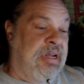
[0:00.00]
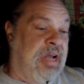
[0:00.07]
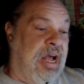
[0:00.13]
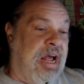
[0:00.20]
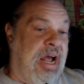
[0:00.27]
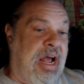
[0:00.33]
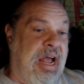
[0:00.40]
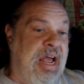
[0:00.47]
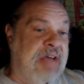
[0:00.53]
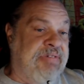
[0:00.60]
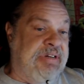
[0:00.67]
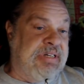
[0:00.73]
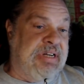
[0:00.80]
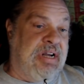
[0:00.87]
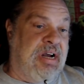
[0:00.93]
I
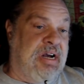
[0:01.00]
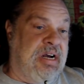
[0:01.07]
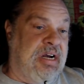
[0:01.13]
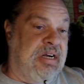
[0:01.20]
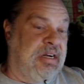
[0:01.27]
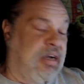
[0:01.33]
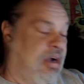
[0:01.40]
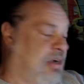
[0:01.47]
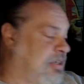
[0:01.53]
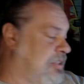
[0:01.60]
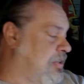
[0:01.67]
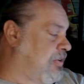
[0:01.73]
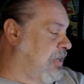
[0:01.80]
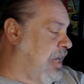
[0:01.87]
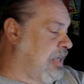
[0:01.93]
haven't
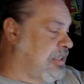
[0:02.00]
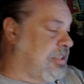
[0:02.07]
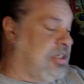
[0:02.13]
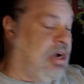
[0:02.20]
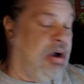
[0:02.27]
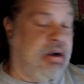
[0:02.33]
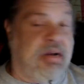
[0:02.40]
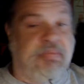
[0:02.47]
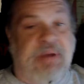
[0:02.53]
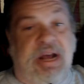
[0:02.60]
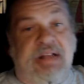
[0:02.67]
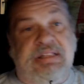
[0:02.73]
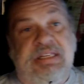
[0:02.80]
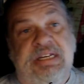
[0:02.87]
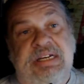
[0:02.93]
also got to talk
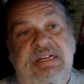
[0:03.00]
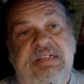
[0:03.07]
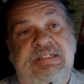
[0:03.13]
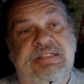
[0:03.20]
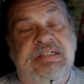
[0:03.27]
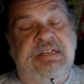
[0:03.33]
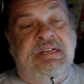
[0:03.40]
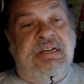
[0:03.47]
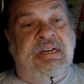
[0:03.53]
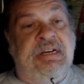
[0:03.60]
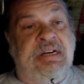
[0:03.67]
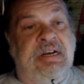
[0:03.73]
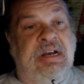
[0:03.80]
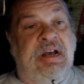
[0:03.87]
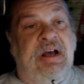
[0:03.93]
about this.
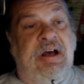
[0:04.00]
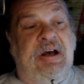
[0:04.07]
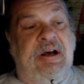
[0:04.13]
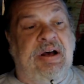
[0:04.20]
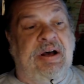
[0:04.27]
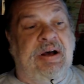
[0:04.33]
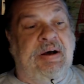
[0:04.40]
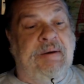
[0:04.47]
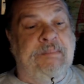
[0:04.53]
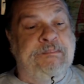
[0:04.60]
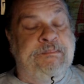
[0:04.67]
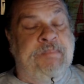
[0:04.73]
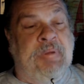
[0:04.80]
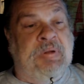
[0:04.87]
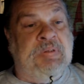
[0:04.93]

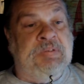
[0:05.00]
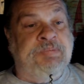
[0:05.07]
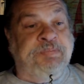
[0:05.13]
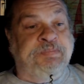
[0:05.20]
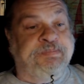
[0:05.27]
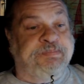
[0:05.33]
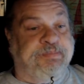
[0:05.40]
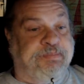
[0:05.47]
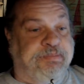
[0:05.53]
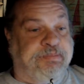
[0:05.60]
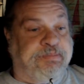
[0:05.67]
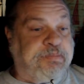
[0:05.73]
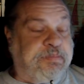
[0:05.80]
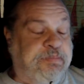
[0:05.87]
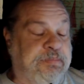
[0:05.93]

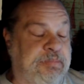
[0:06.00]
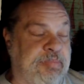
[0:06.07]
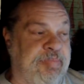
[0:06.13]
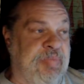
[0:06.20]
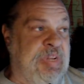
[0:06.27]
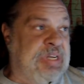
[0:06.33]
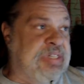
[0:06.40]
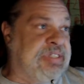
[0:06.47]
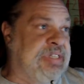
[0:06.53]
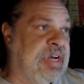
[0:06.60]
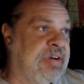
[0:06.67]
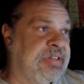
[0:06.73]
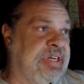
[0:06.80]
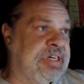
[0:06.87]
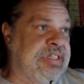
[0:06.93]

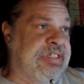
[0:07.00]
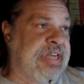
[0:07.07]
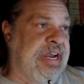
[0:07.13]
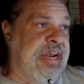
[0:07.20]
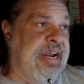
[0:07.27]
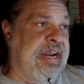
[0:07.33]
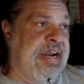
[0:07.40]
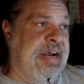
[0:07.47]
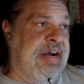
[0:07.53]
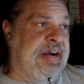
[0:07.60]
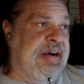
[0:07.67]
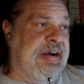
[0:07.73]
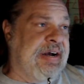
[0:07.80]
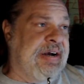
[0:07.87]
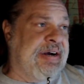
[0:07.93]
So there's
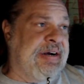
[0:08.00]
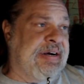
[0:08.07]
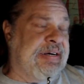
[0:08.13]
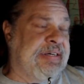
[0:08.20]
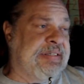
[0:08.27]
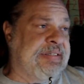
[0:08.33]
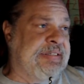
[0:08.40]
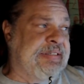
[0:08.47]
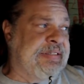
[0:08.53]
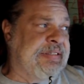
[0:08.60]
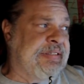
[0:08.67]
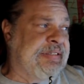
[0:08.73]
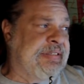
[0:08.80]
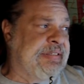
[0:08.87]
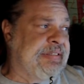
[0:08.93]
a
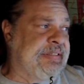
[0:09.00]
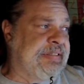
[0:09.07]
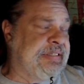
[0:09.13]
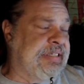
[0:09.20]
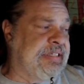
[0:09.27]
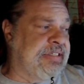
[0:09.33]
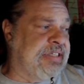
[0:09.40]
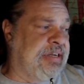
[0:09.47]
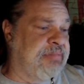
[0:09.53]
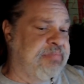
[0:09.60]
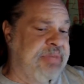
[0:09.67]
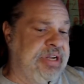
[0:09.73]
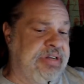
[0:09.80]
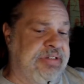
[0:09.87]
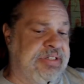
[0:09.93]

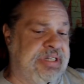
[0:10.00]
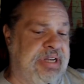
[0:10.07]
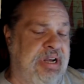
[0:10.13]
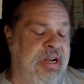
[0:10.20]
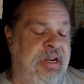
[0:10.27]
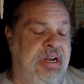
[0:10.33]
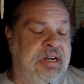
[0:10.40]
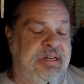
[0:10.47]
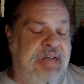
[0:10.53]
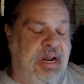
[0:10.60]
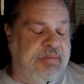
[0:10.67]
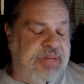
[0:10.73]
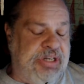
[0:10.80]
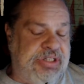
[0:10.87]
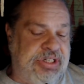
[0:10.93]
music,
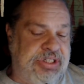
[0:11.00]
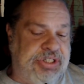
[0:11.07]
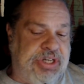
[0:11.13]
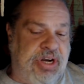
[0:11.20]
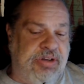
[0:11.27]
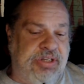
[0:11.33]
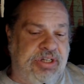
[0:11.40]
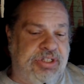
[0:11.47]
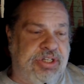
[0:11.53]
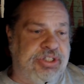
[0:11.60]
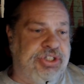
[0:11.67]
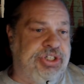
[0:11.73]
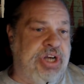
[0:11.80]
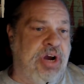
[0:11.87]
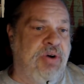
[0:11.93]
not a music show. There's a
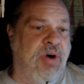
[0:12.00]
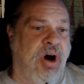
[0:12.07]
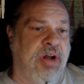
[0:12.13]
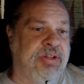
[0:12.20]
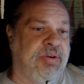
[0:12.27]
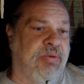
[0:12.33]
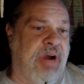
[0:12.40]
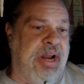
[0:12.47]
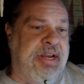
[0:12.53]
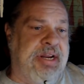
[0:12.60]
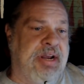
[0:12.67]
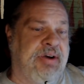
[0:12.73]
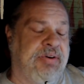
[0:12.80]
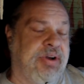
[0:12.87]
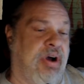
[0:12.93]
show on the
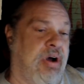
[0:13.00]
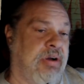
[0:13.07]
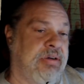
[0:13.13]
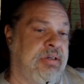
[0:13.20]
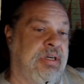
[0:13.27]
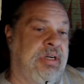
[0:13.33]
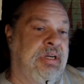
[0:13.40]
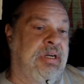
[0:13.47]
radio called